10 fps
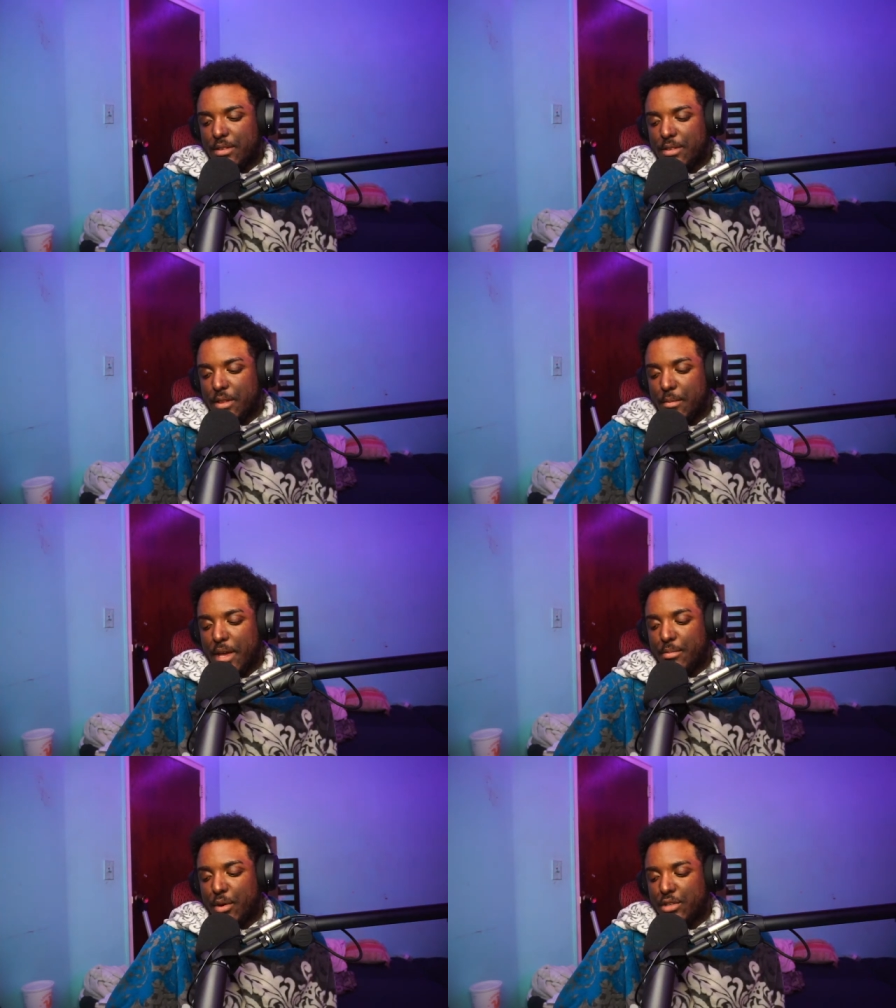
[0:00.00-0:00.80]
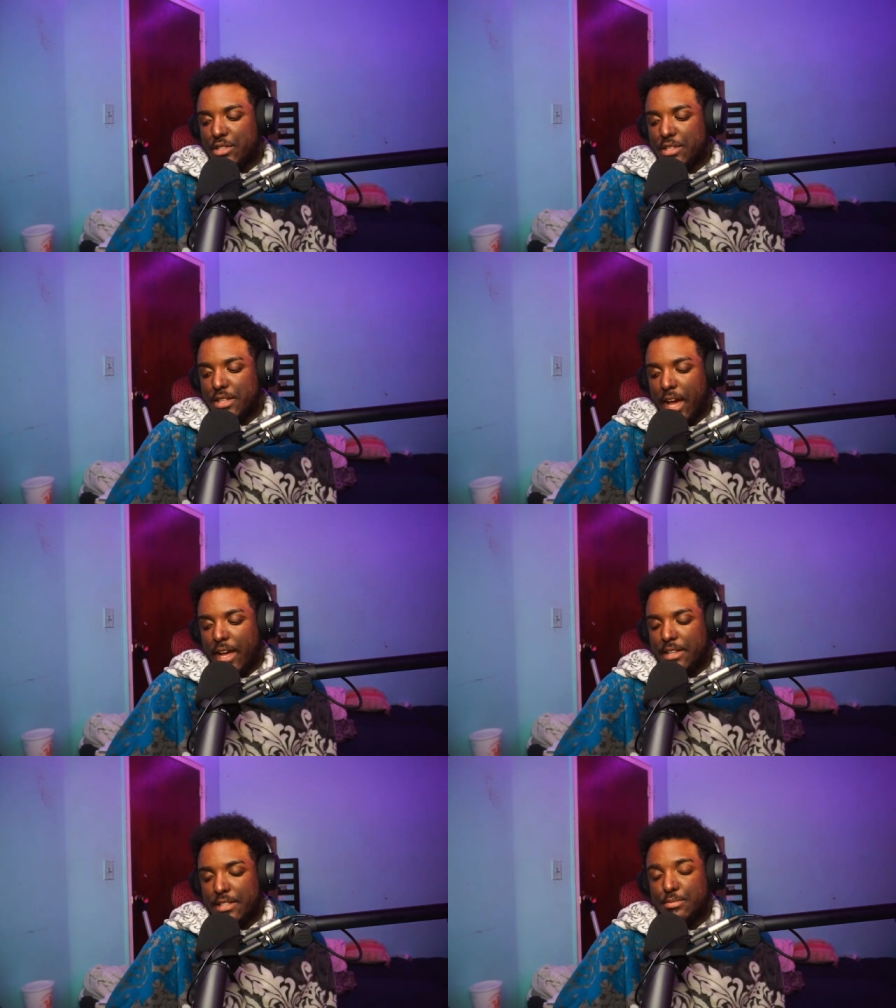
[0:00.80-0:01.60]
the main person
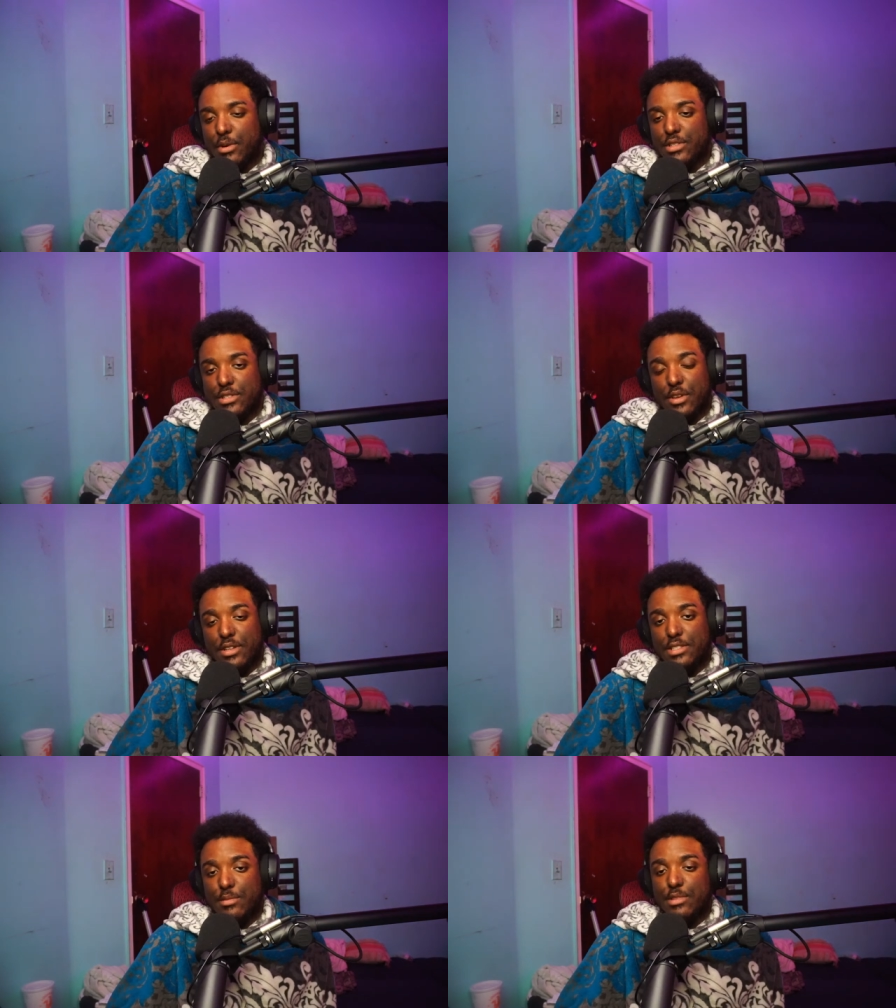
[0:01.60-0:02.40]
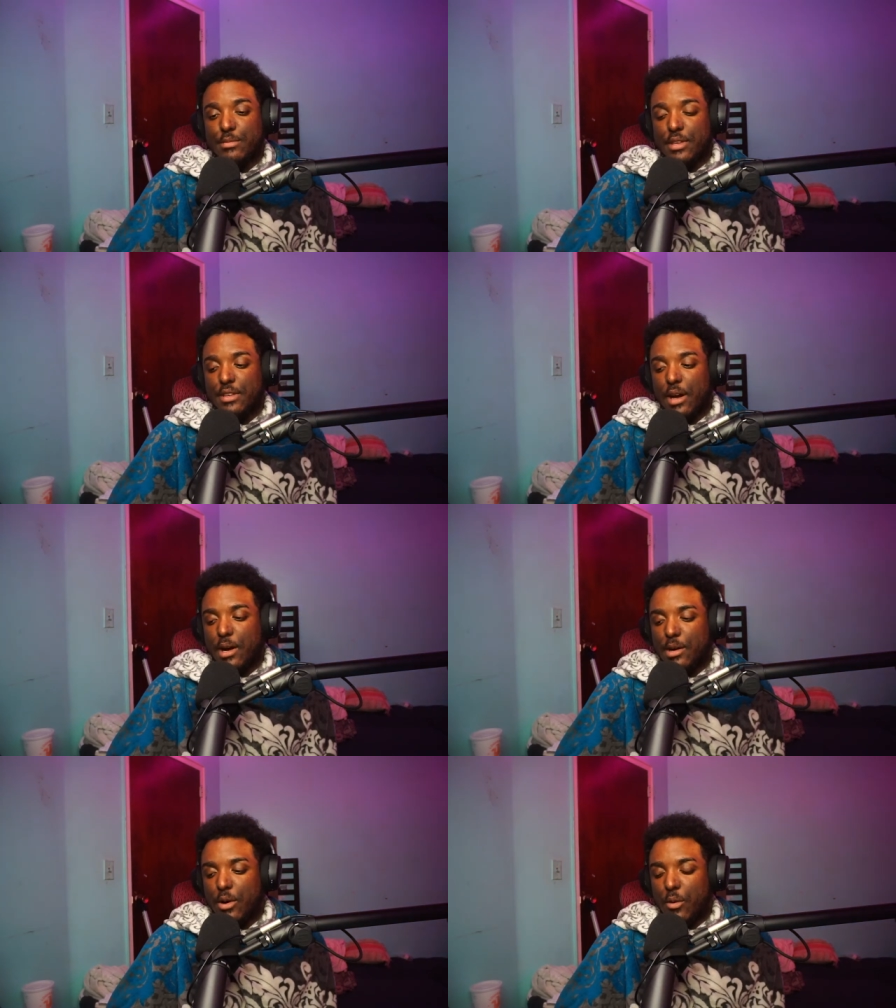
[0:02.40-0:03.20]
that this person's thoughts seemed to be
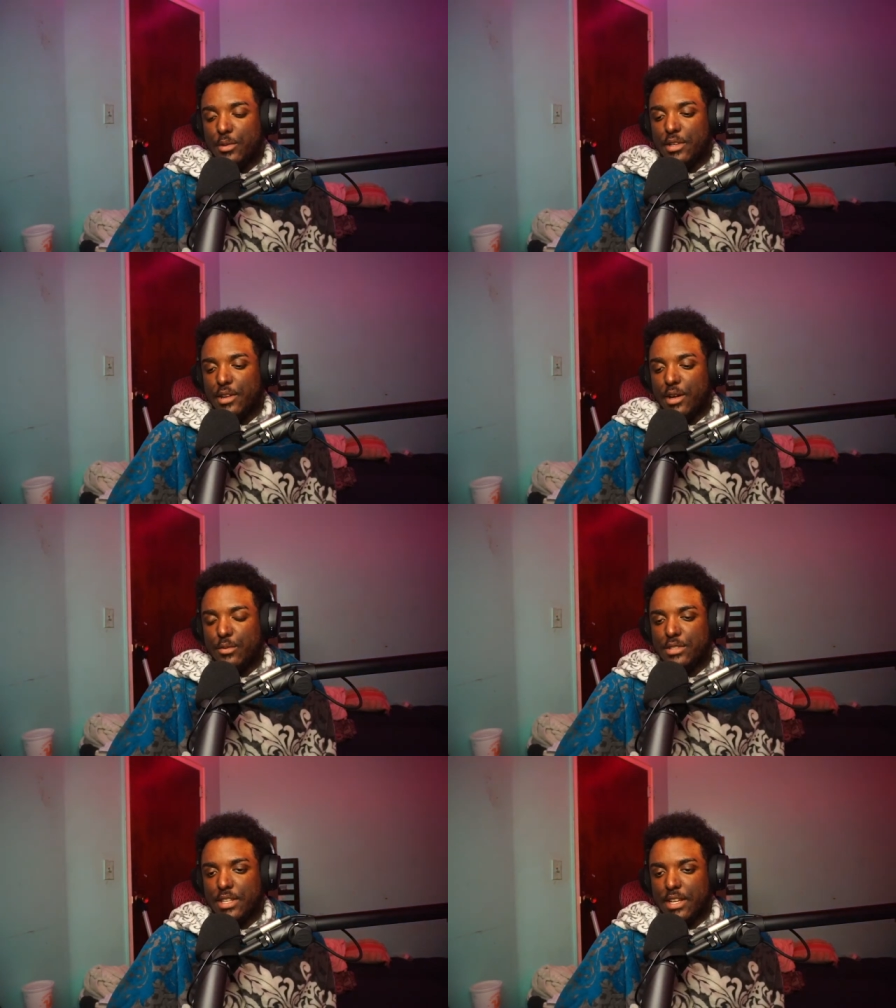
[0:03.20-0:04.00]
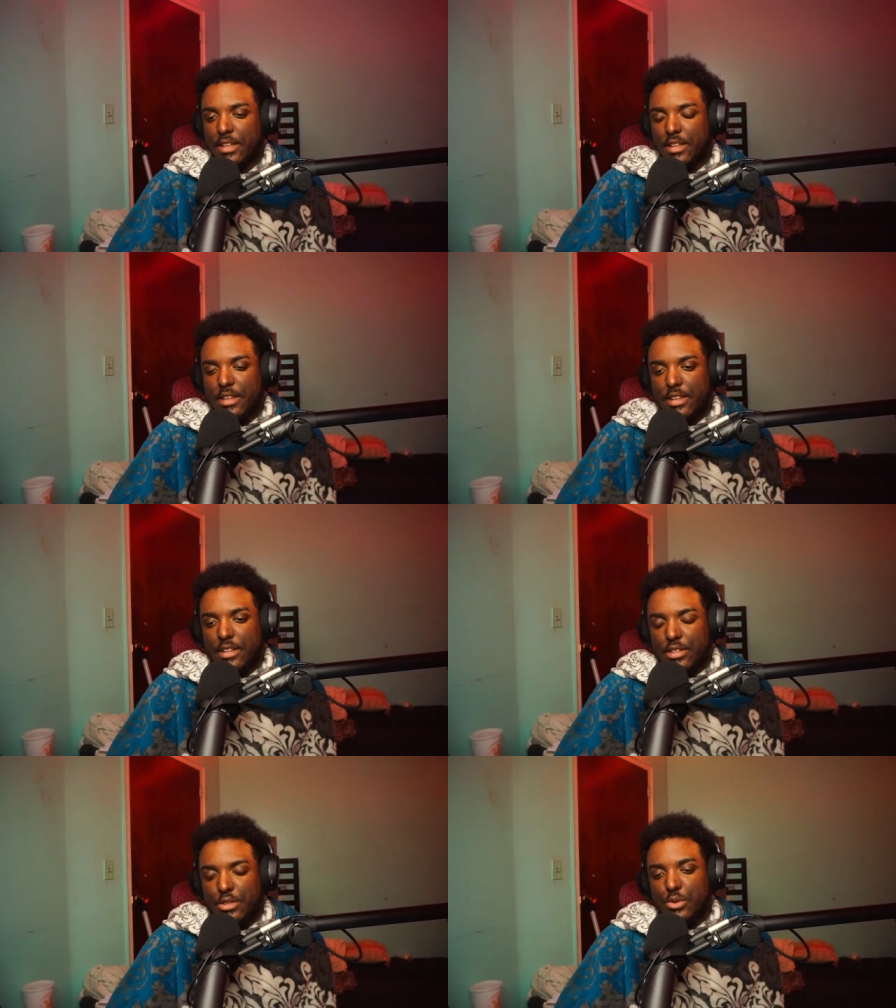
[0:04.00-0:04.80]
uh honed in on was like
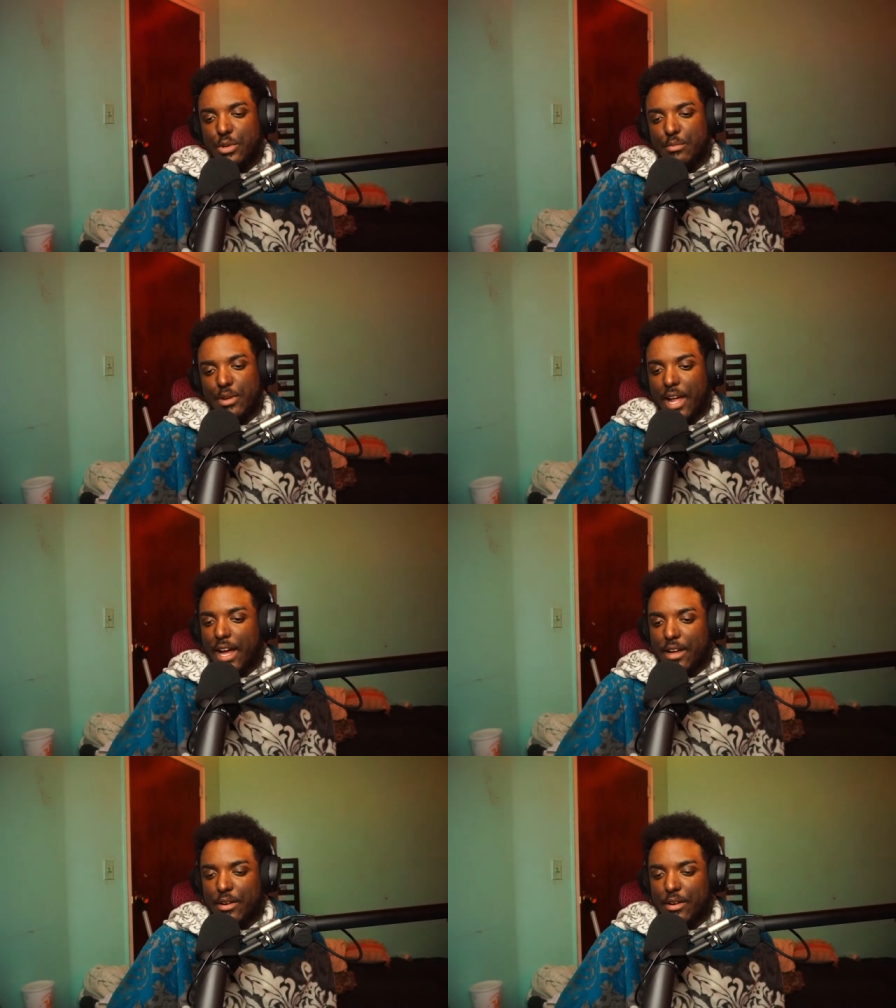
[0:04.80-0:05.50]
the dude in black,